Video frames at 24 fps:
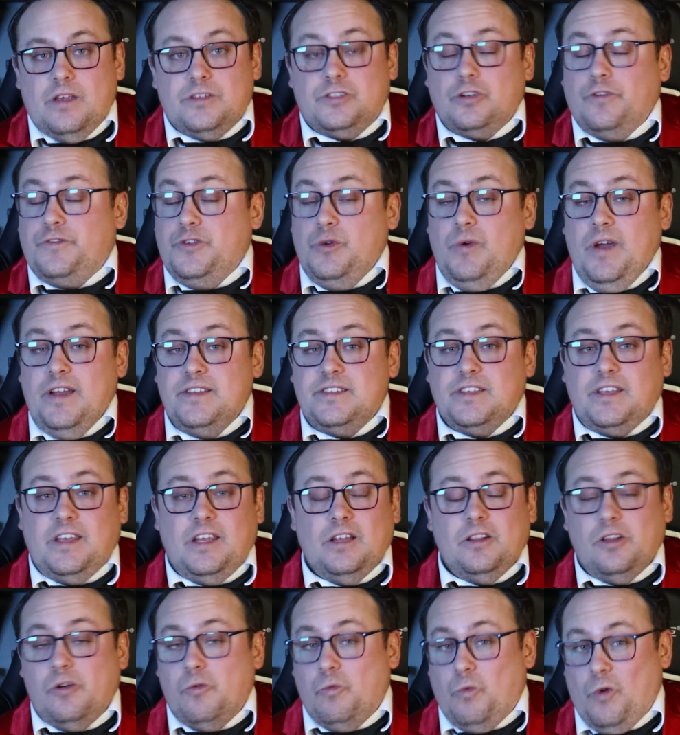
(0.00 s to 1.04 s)
So if you had
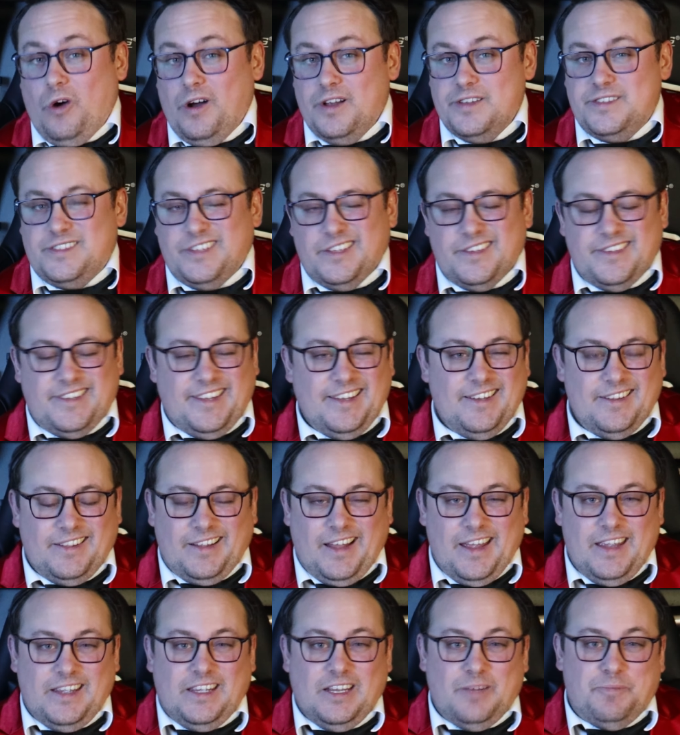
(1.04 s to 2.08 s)
tequila once and didn't
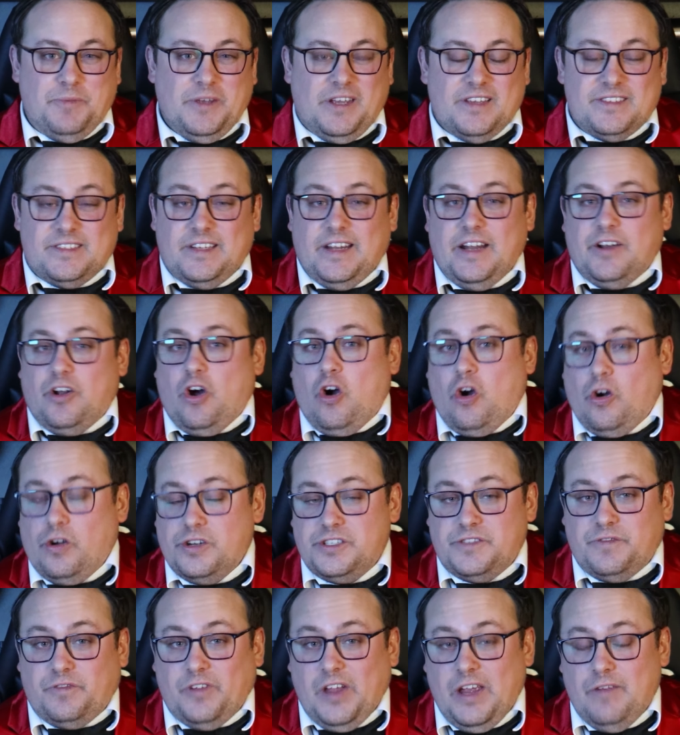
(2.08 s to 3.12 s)
like it because it had a
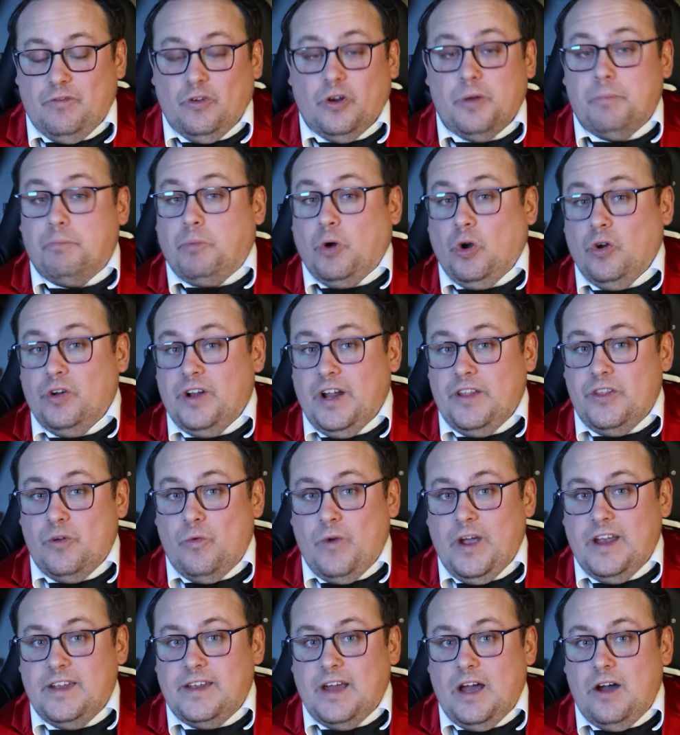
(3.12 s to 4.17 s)
harsh flavor and burned on the
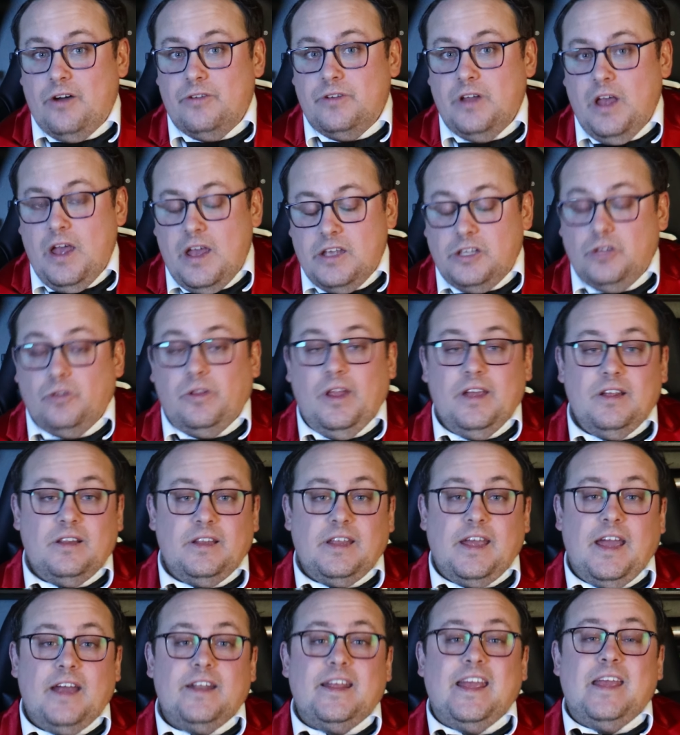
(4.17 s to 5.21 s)
way down, you
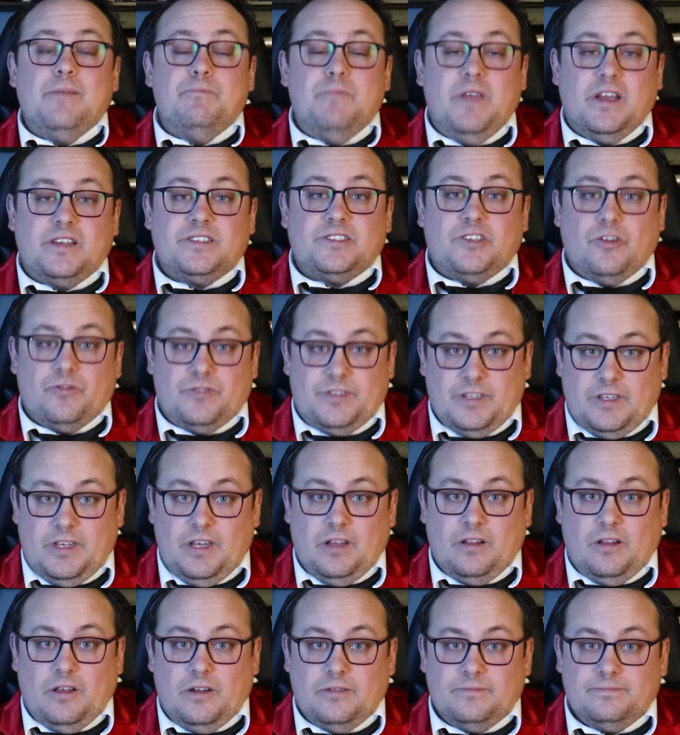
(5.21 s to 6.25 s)
likely had a mixto
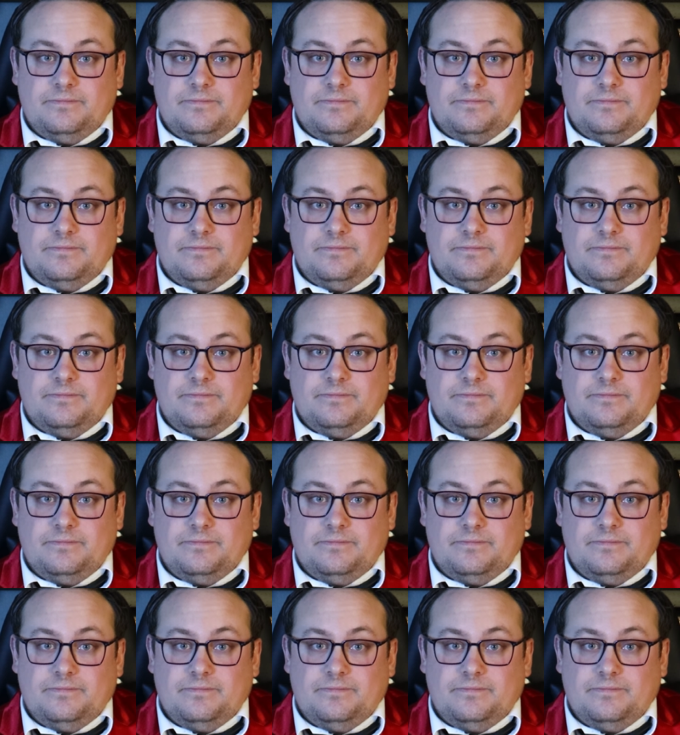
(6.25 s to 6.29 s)
tequila.